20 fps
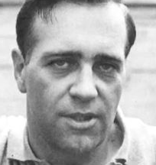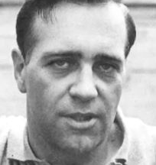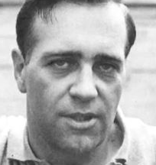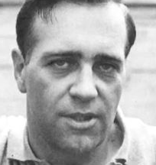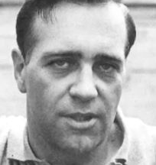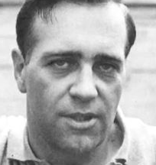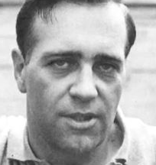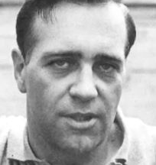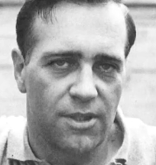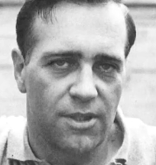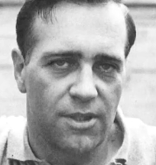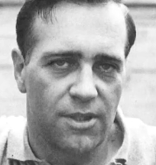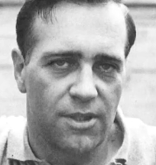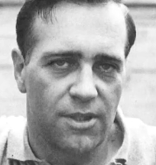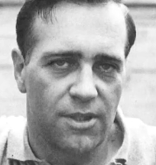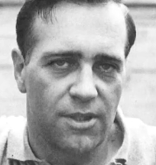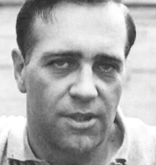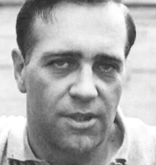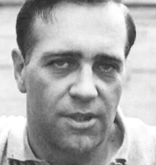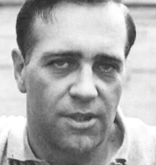
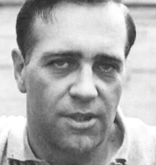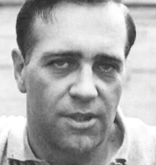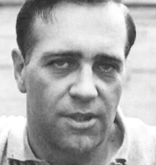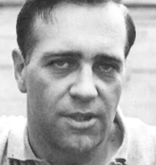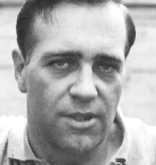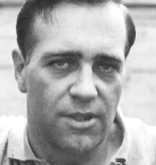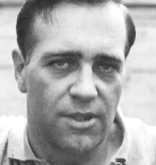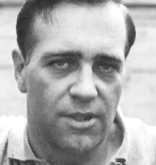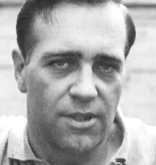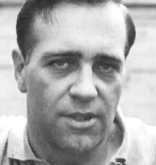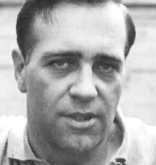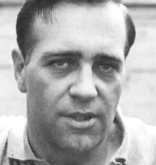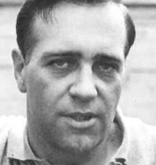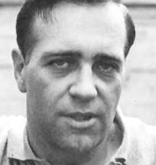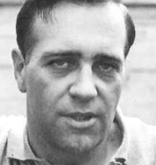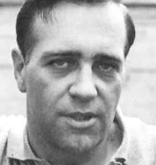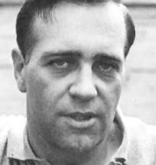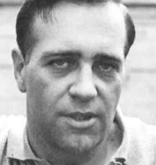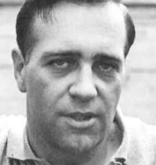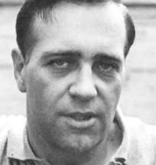
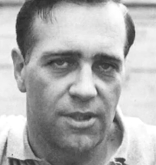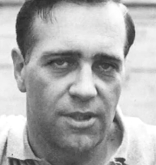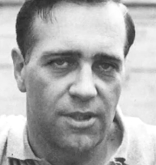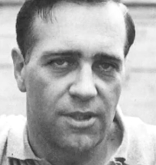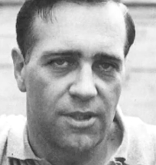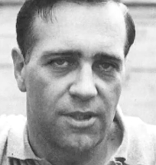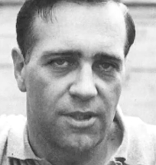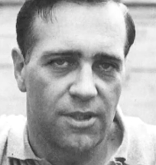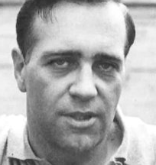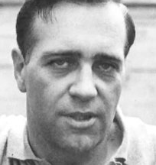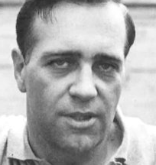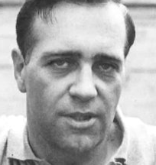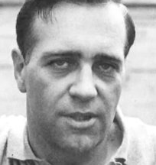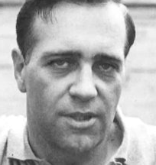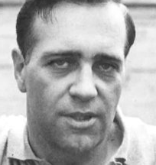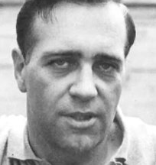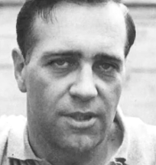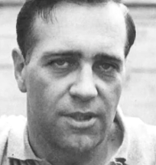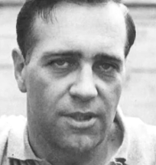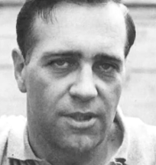
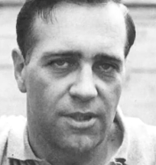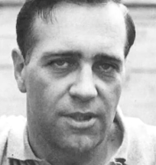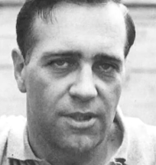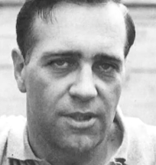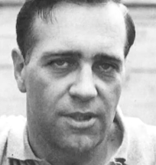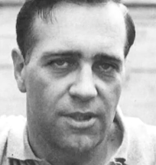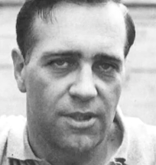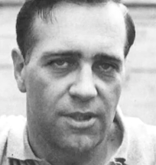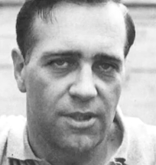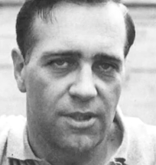No one is speaking in this clip.